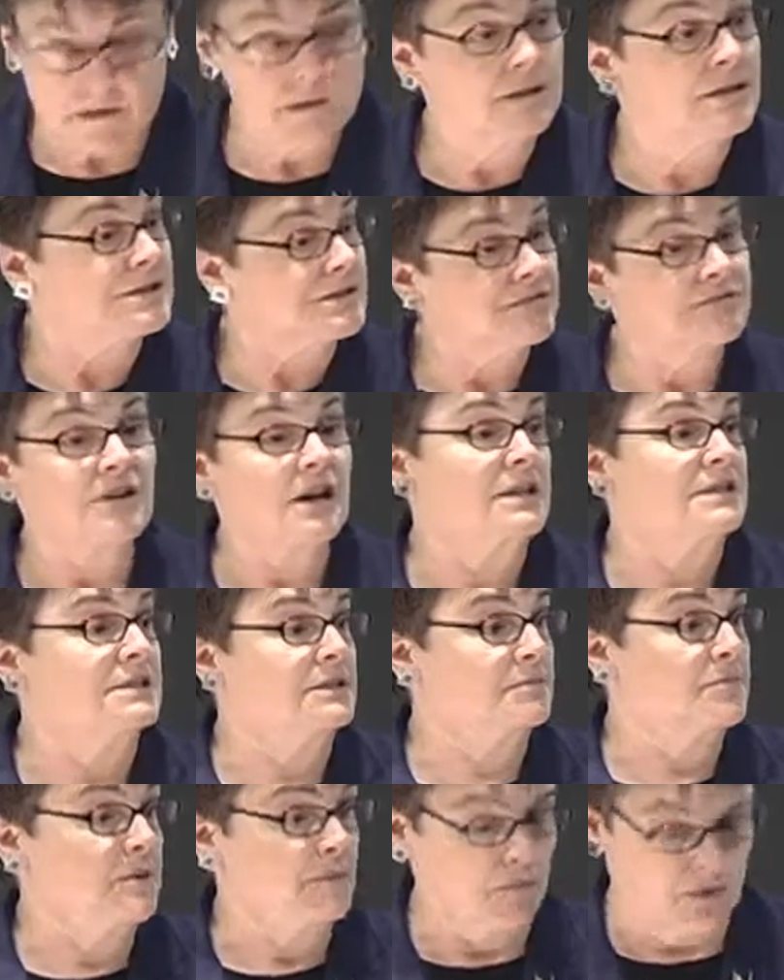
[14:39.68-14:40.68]
This
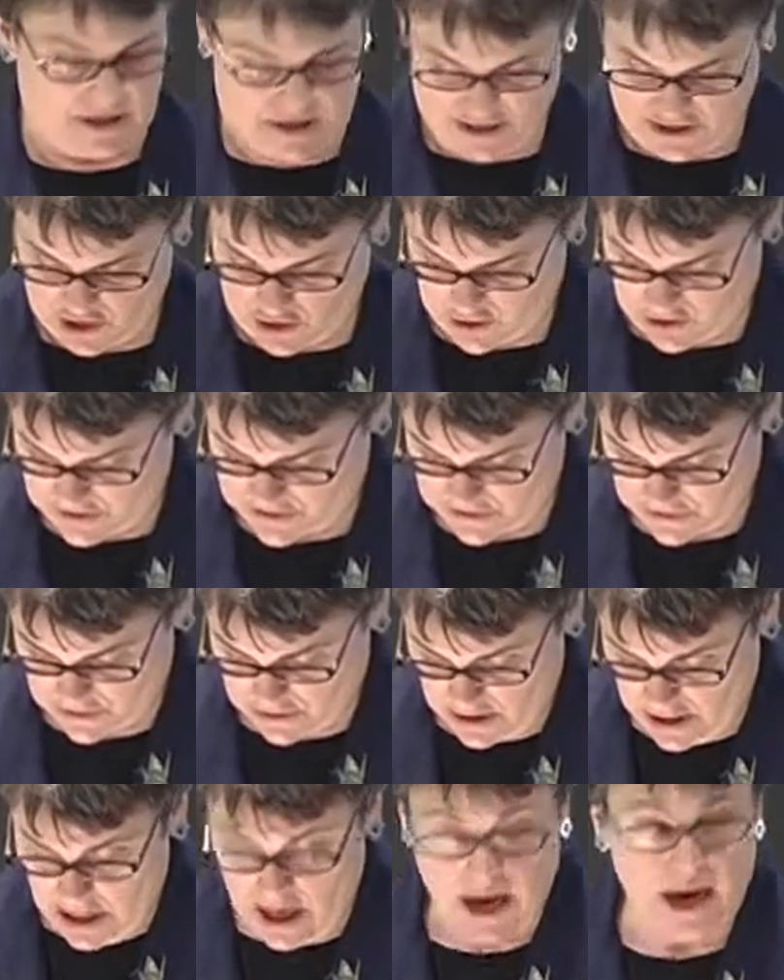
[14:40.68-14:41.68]
affected people like Chaucer,